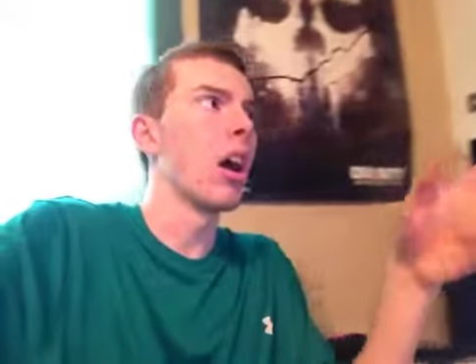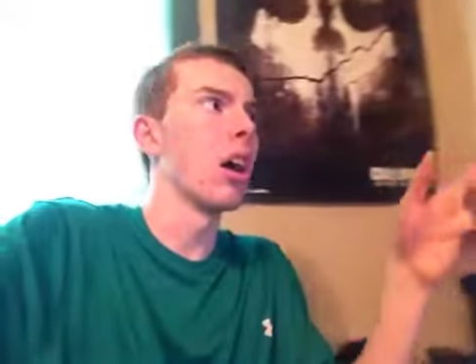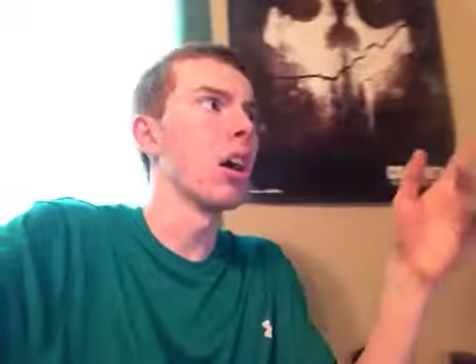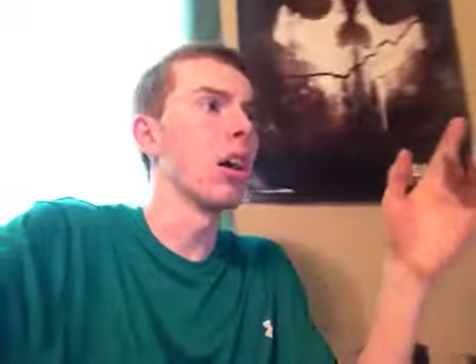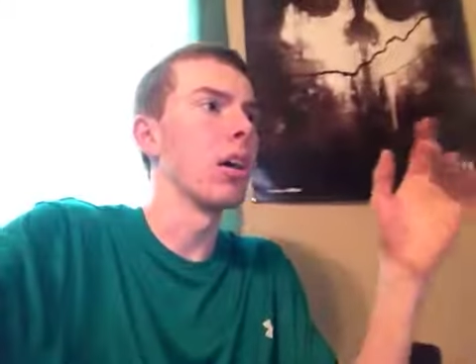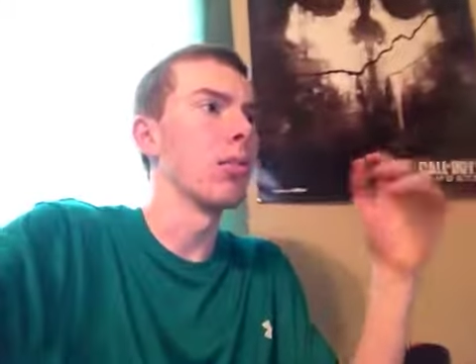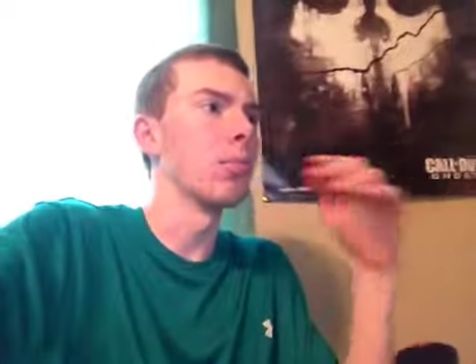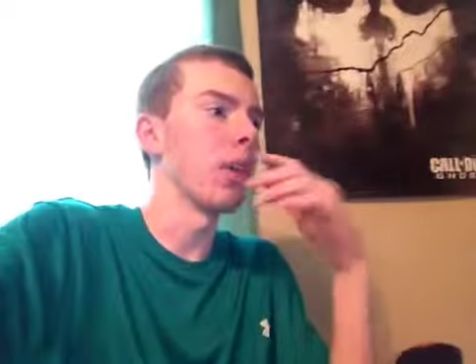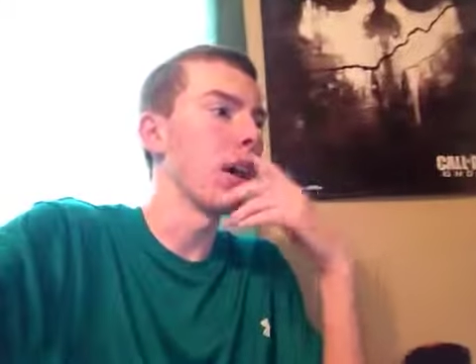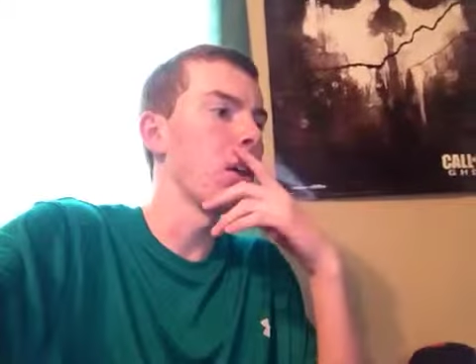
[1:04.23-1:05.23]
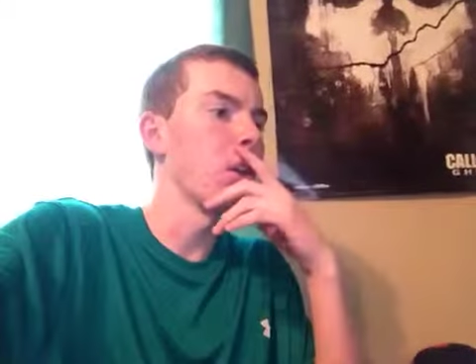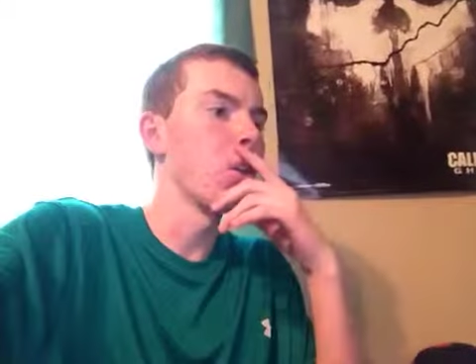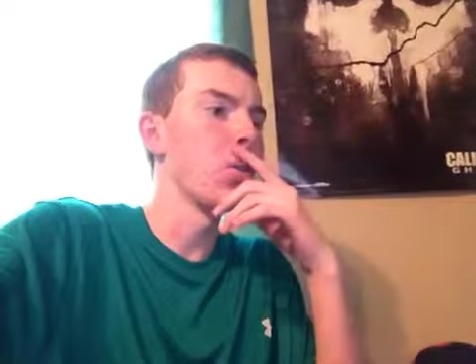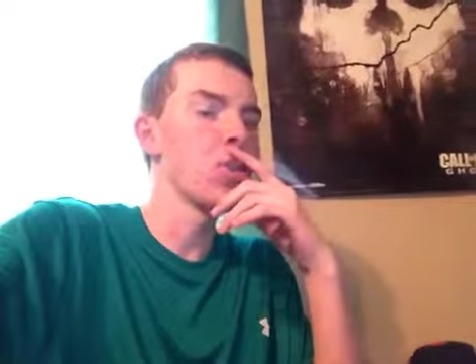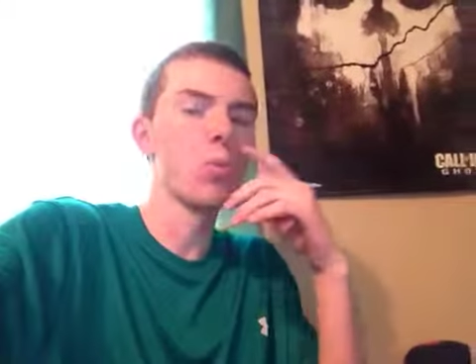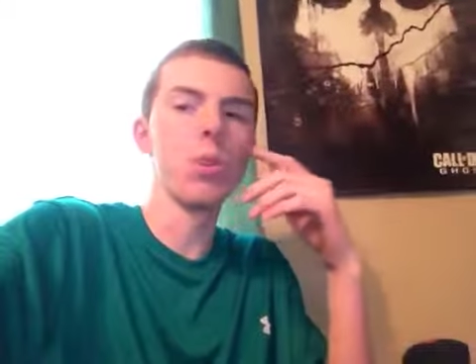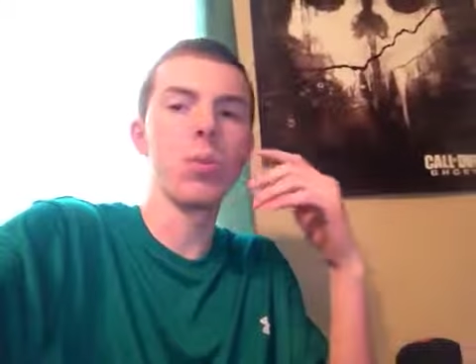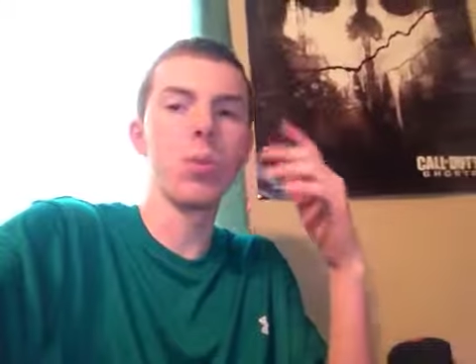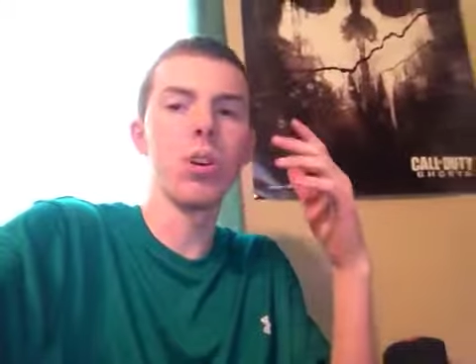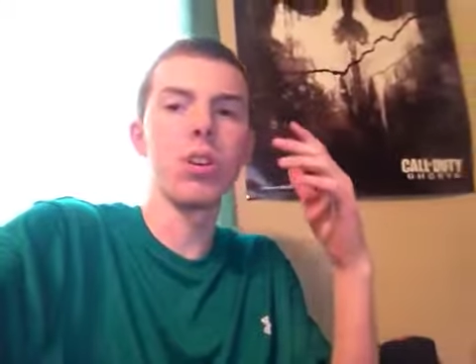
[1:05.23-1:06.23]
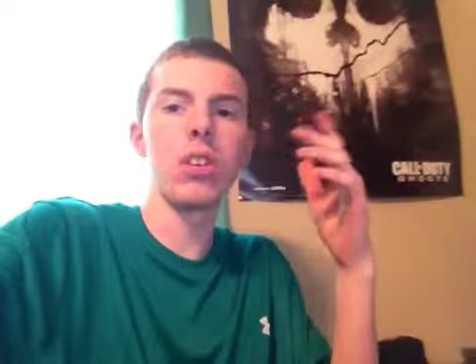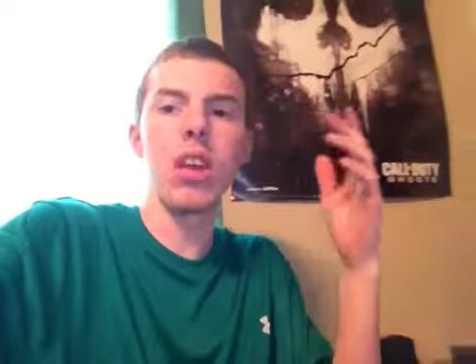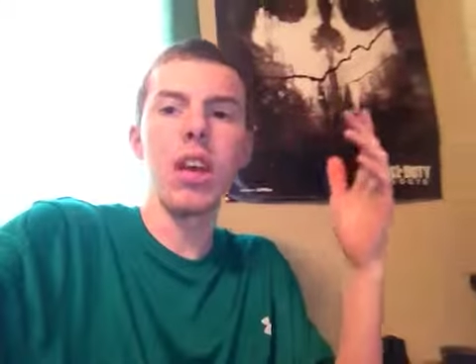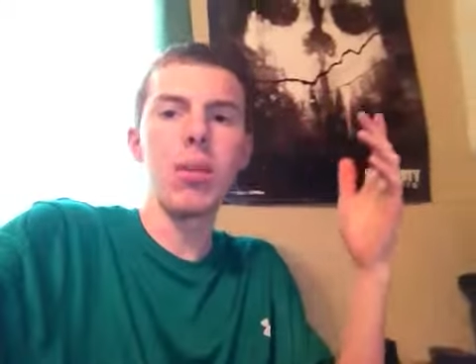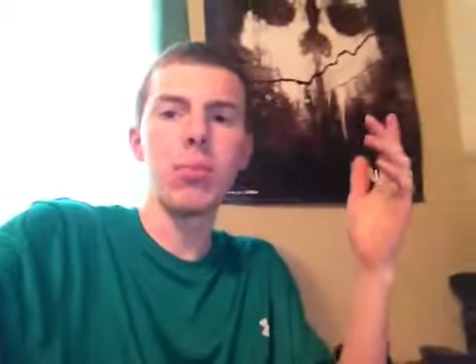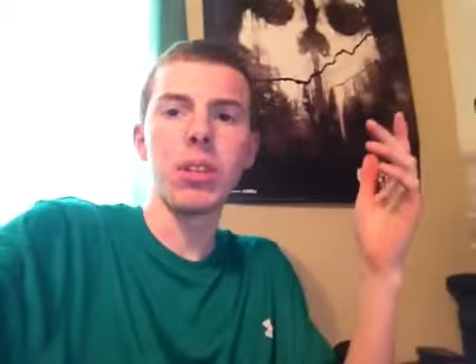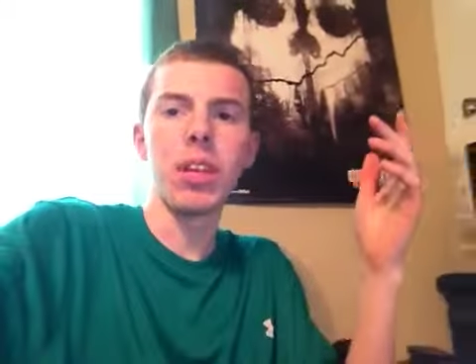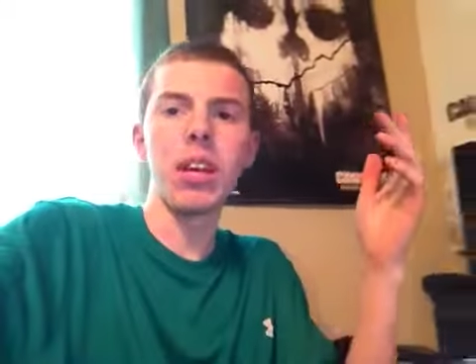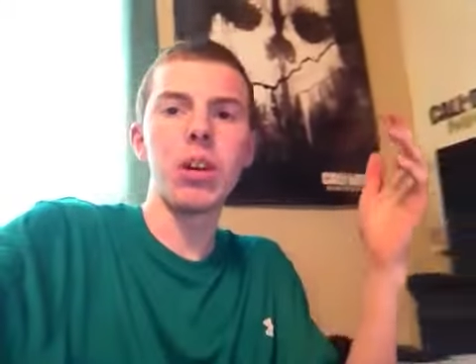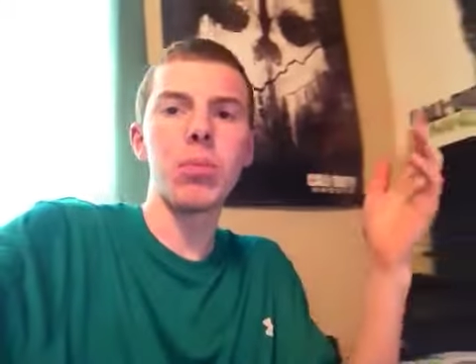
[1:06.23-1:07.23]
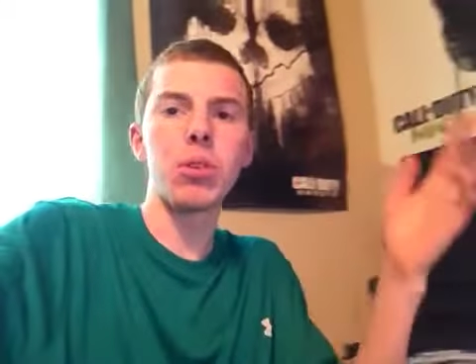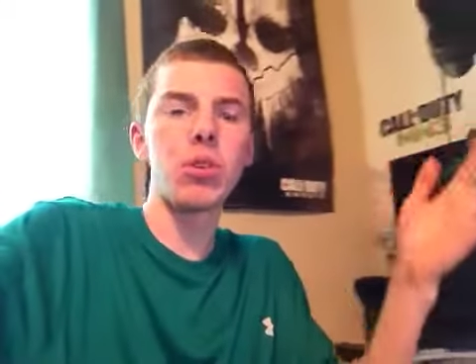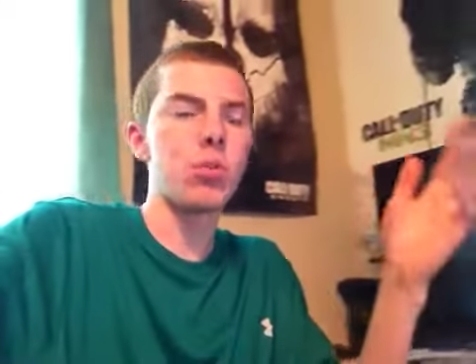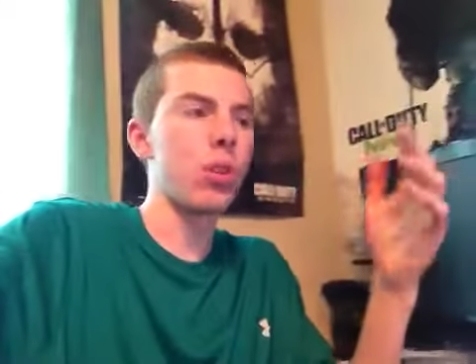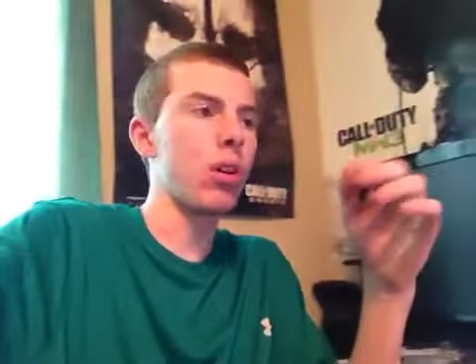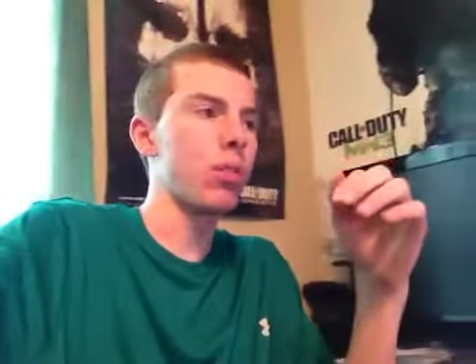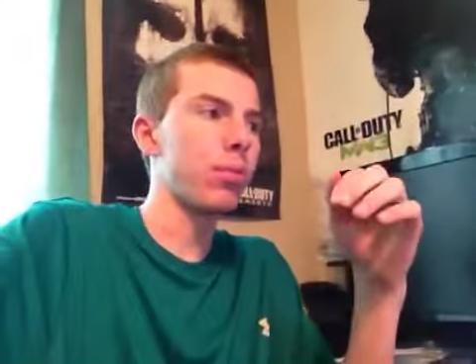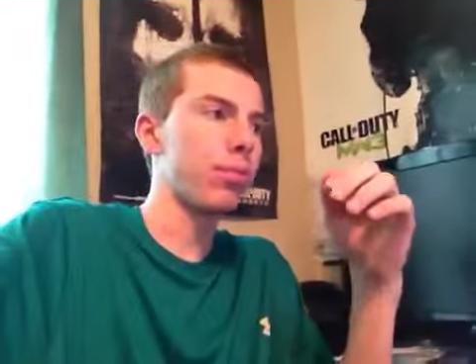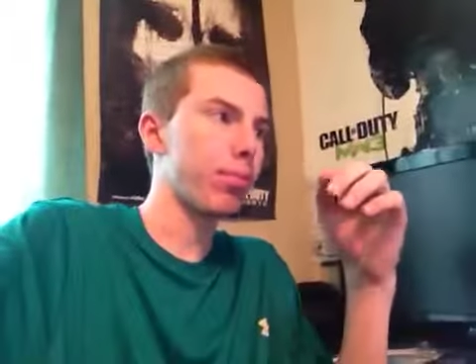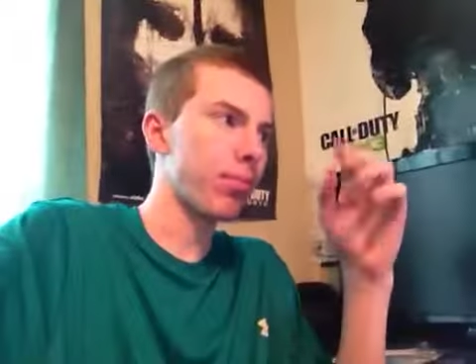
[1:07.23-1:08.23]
Um, I don't know which one it was, but they helped produce one of them.